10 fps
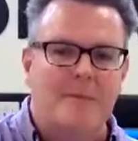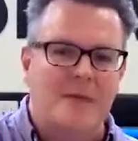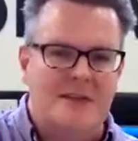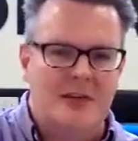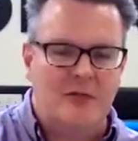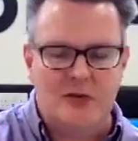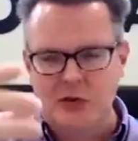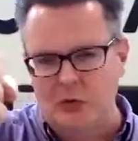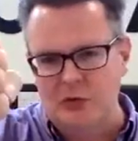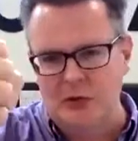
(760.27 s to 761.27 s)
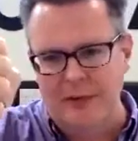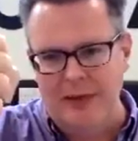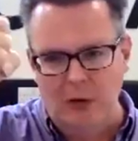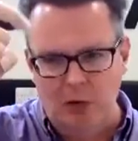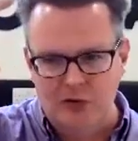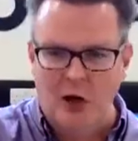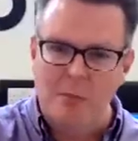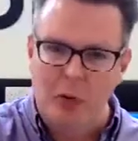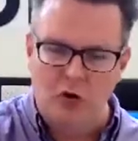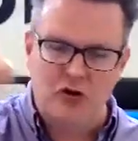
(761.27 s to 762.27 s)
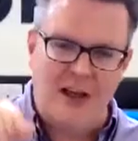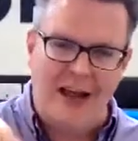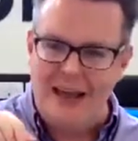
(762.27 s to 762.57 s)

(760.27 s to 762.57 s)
there's different tools that will then also push that